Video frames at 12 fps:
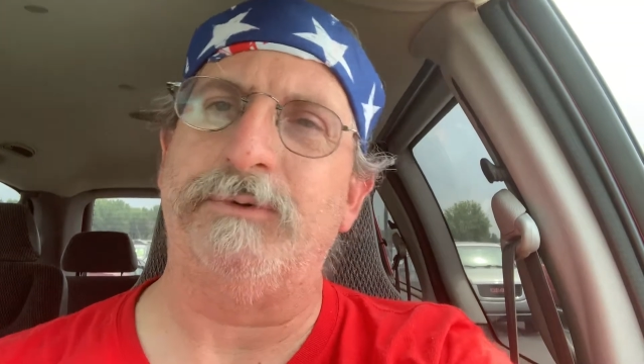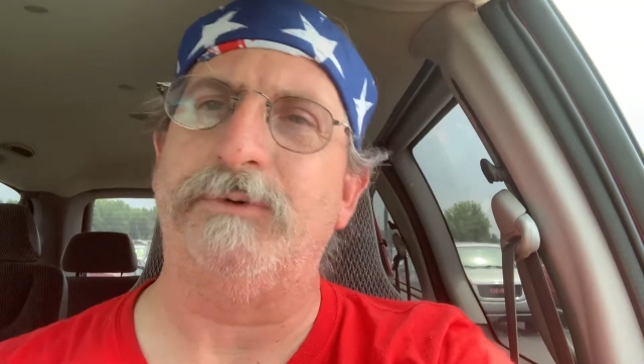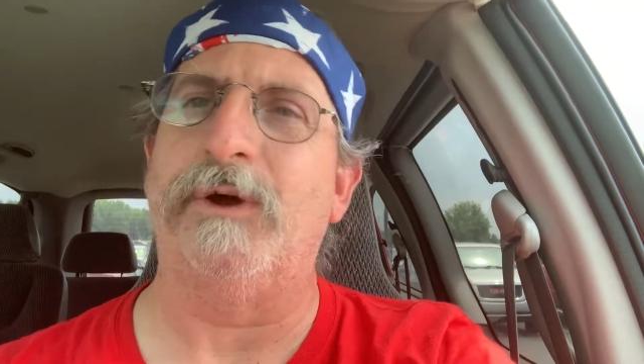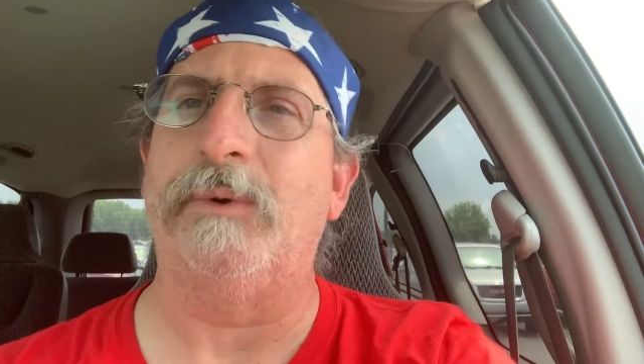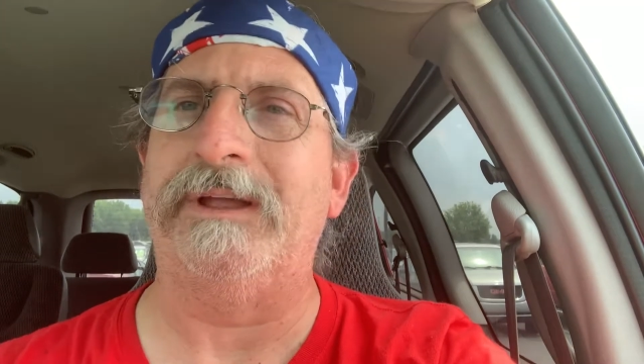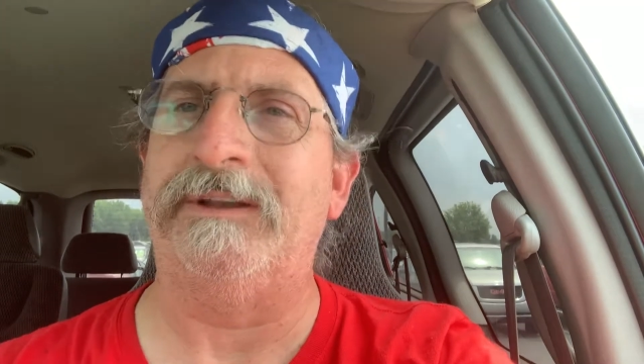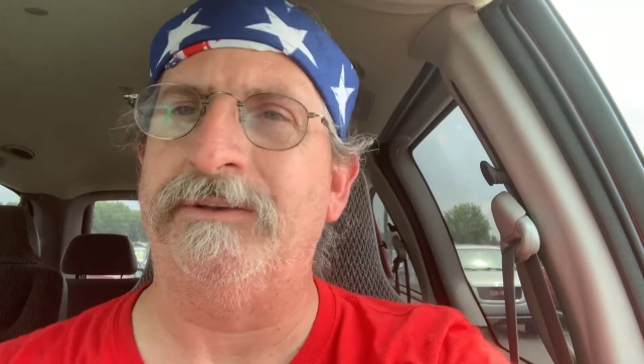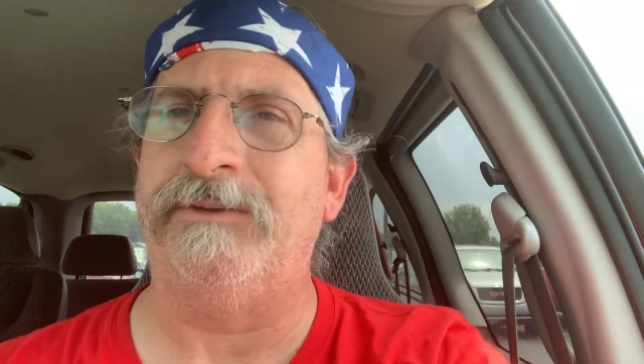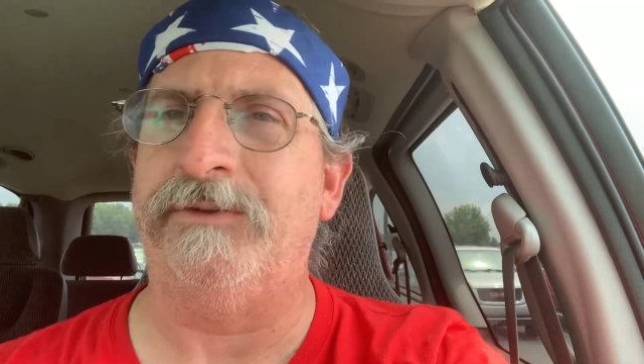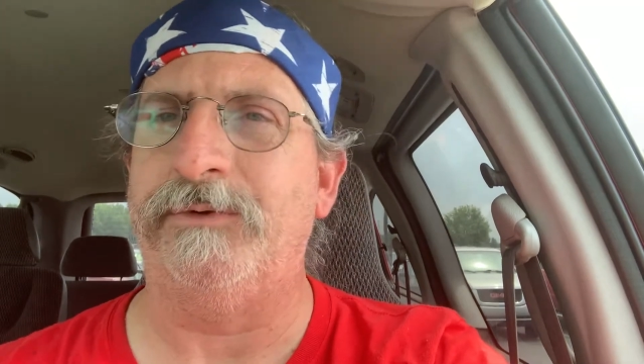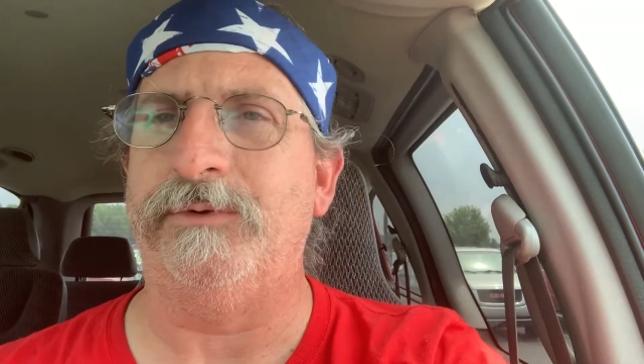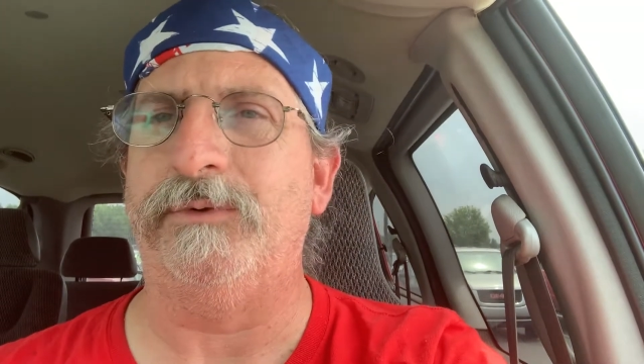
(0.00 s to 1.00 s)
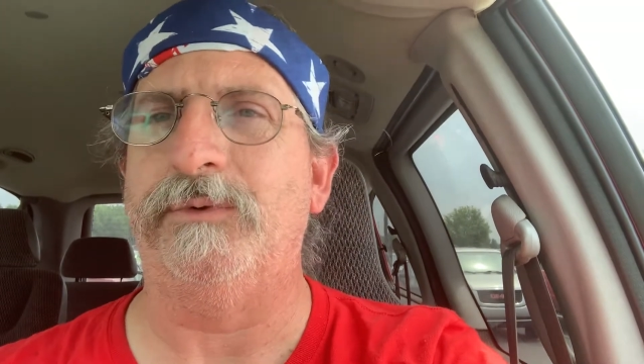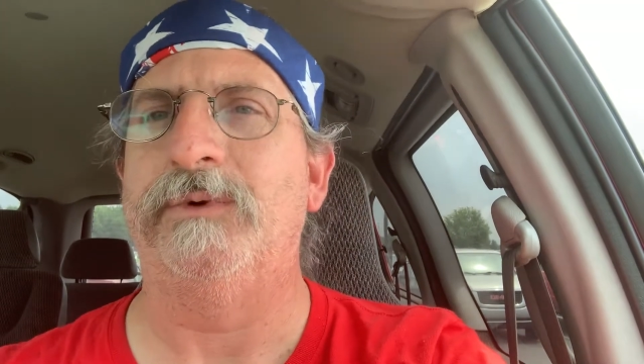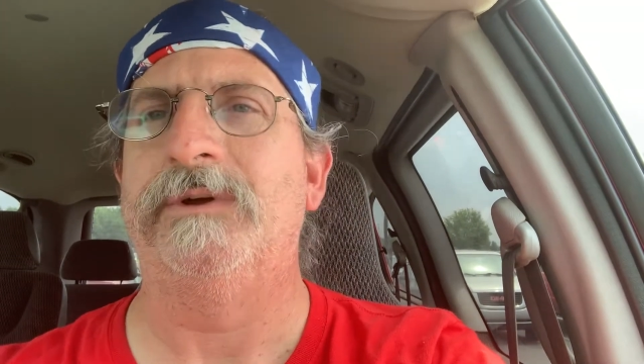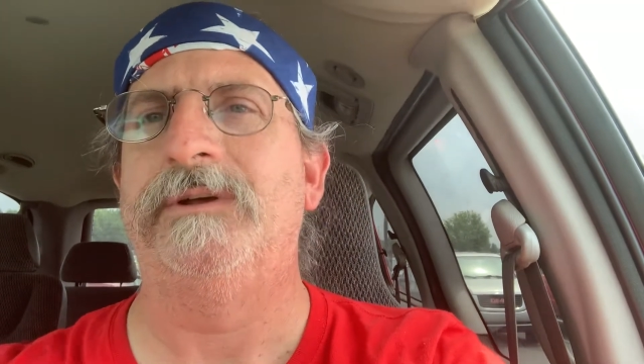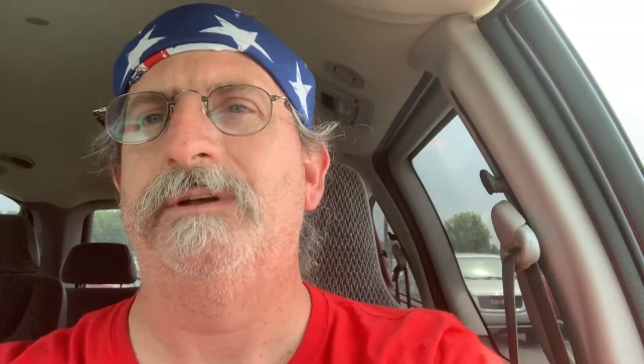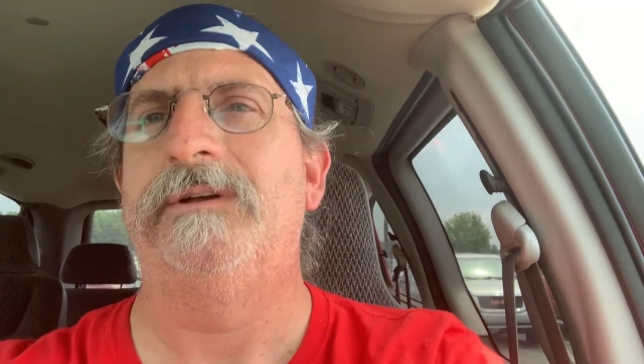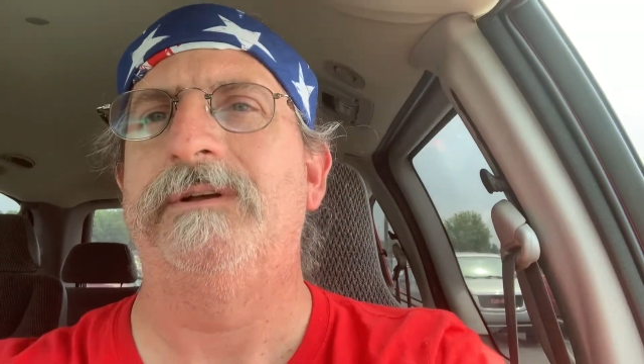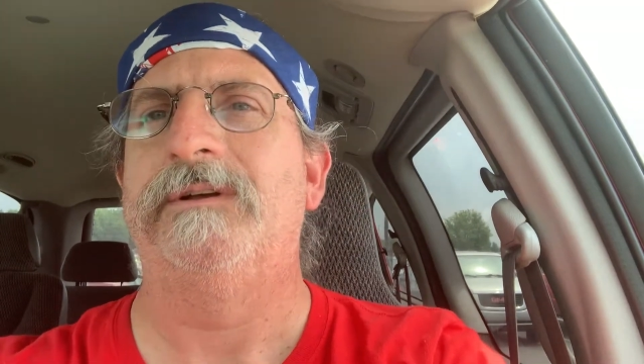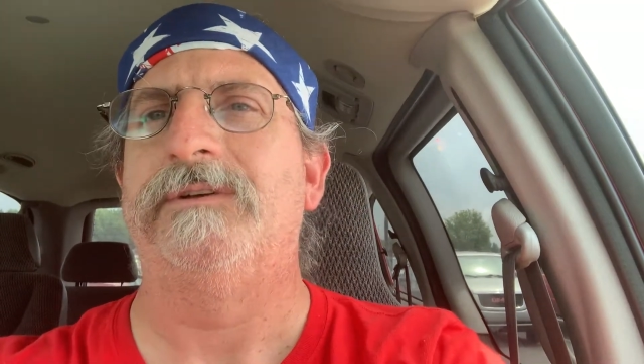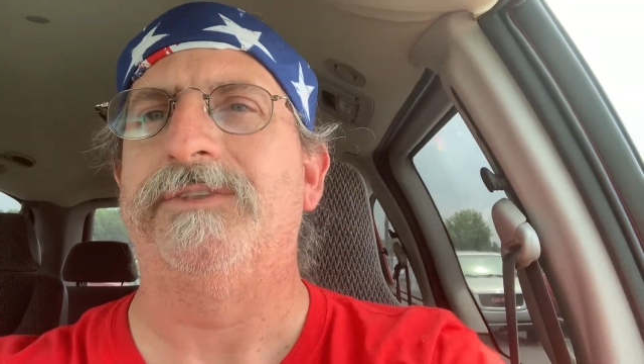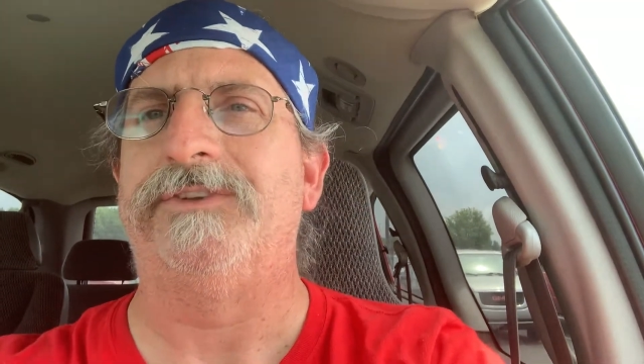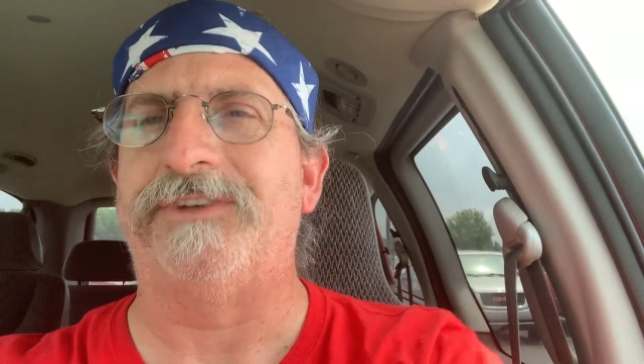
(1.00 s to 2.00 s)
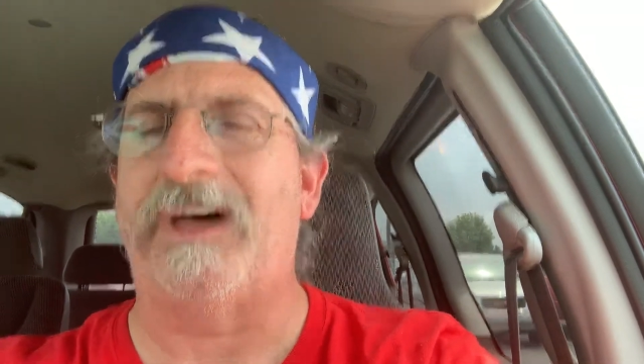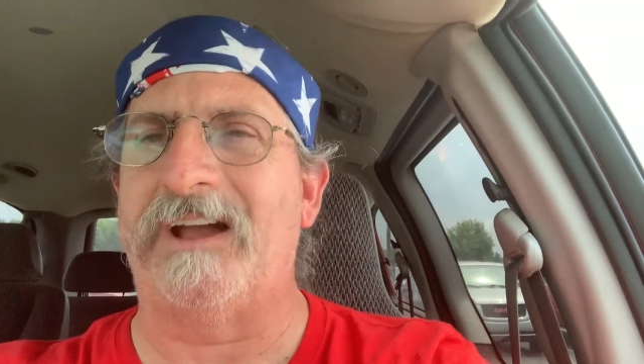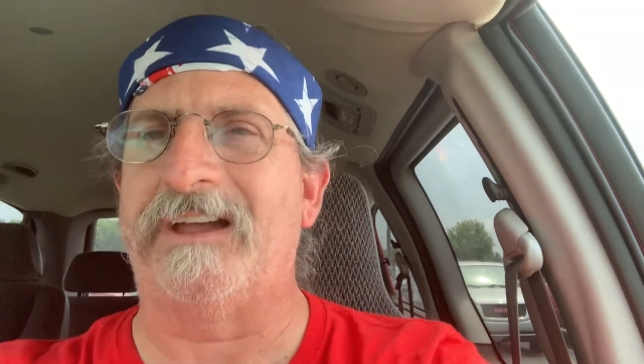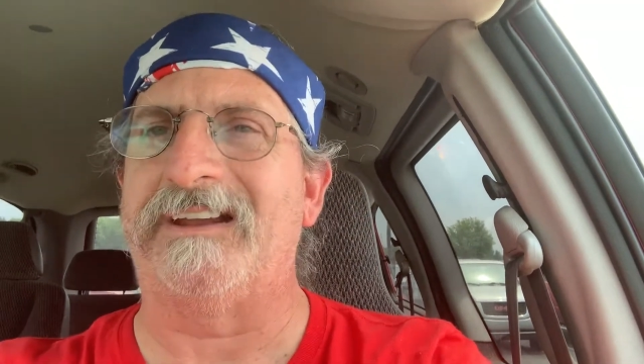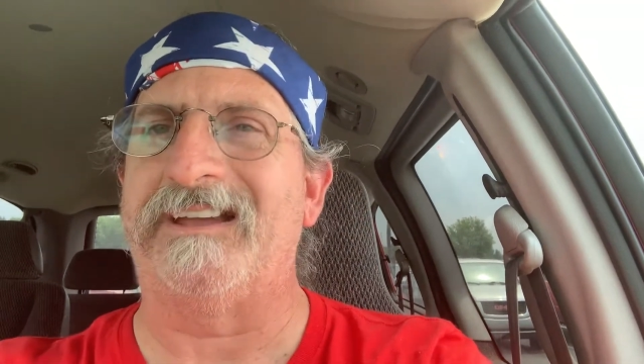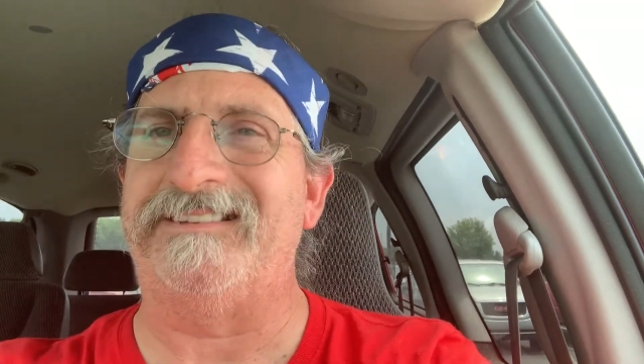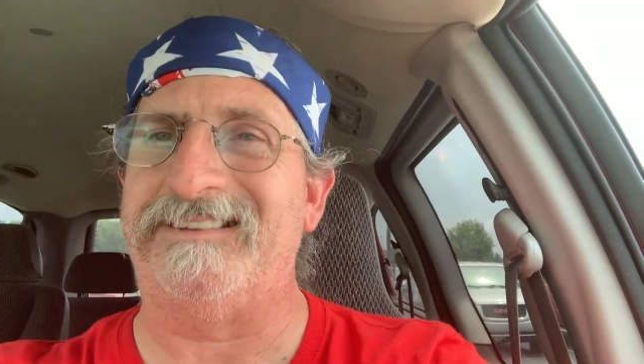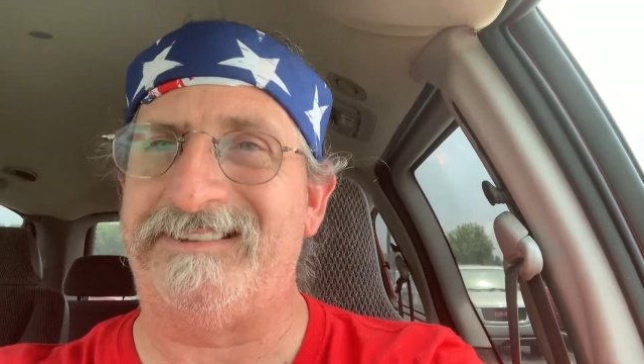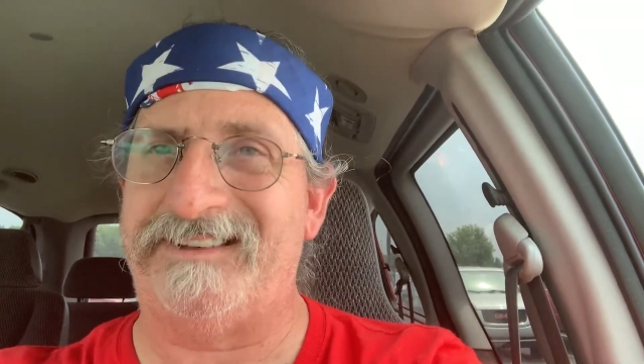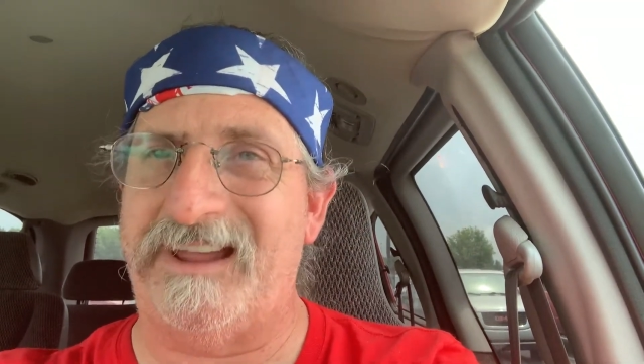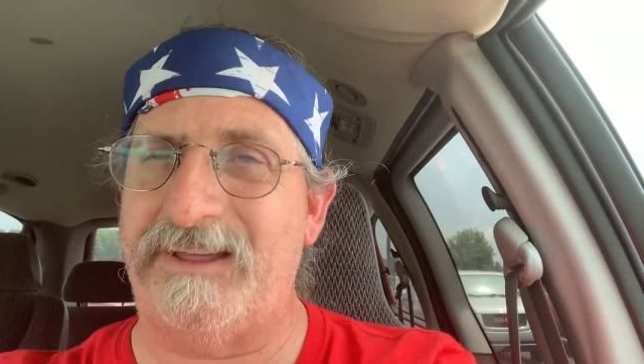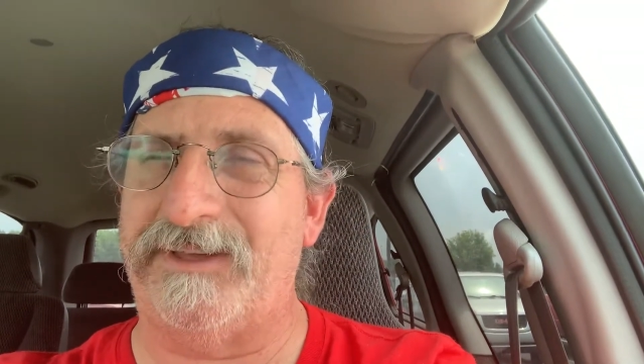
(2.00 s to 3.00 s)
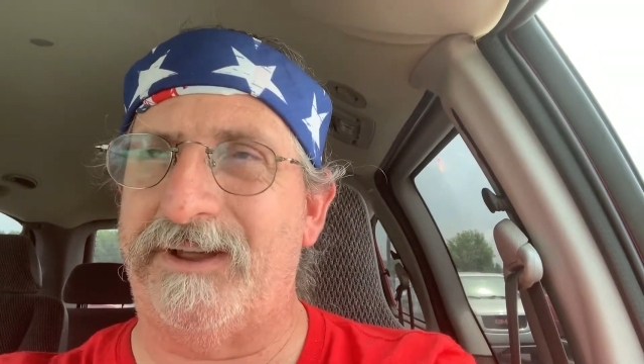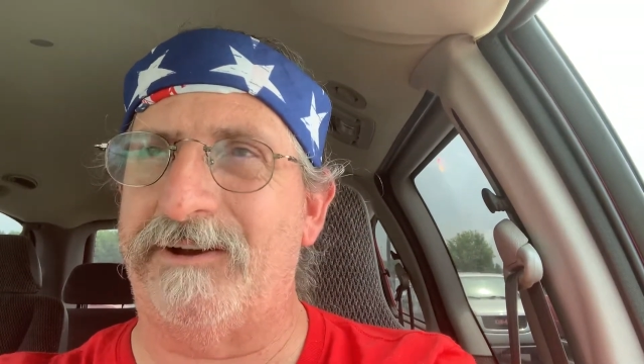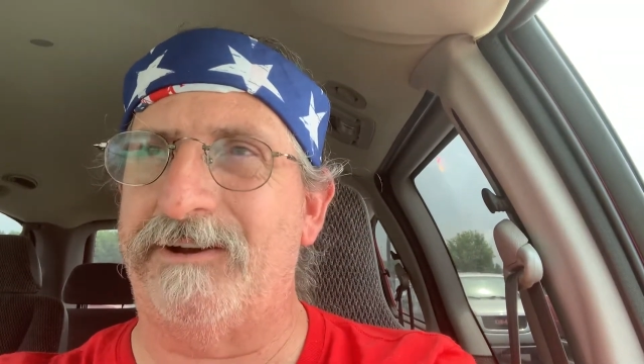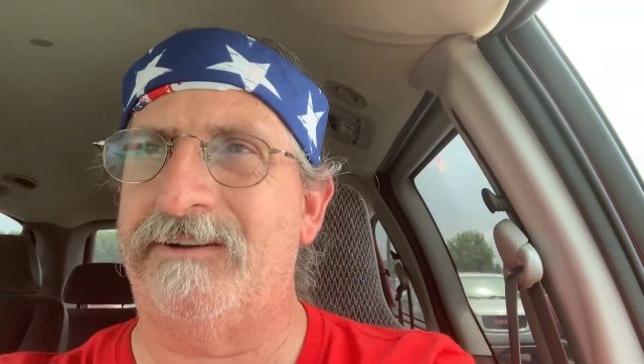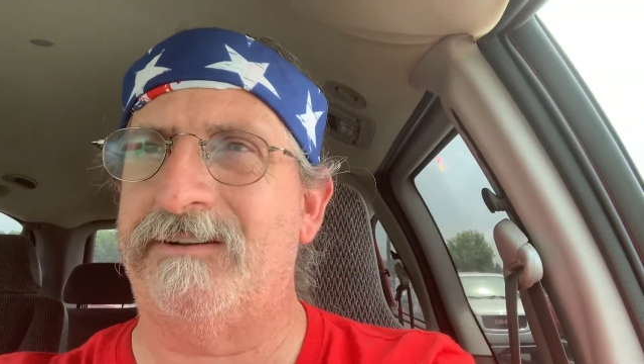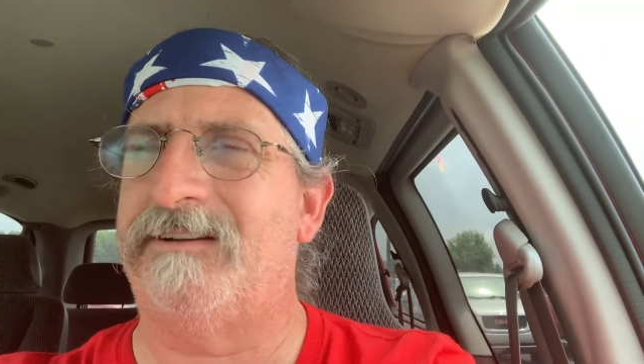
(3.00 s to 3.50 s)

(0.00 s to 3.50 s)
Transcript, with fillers: go into the socket and stay there.